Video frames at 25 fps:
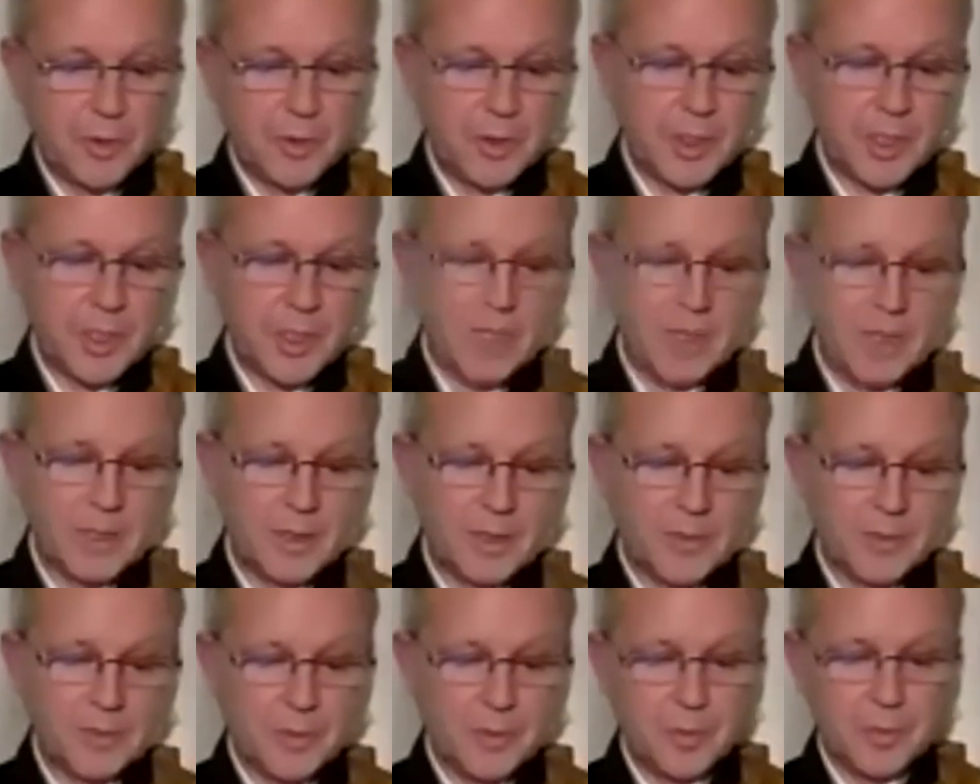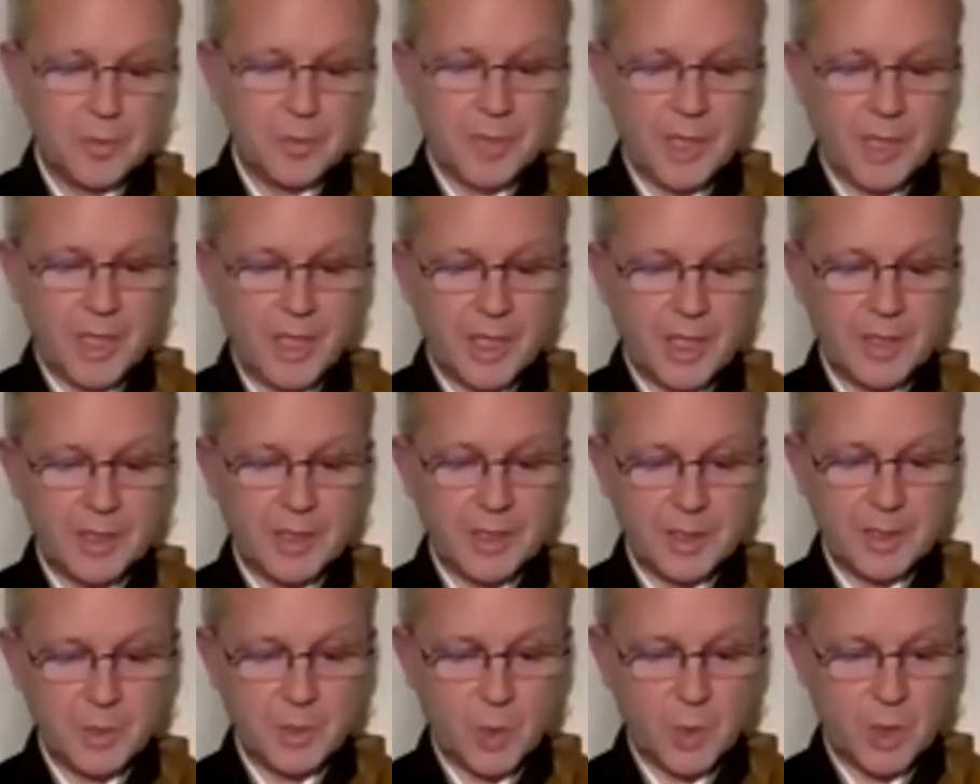and the foot behind
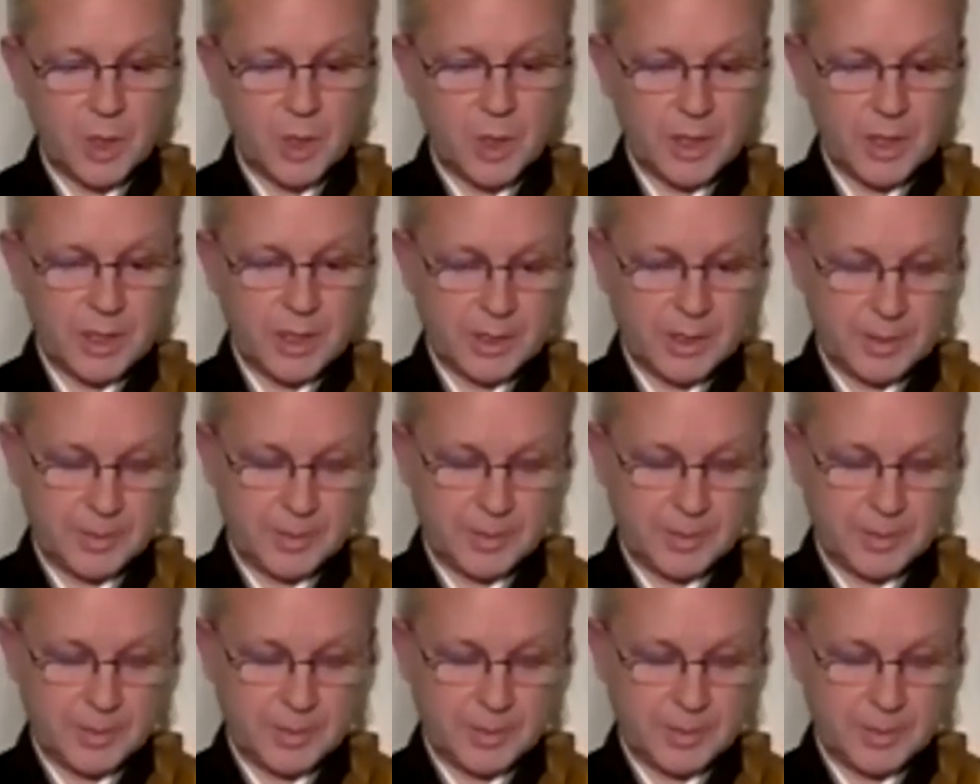in walking.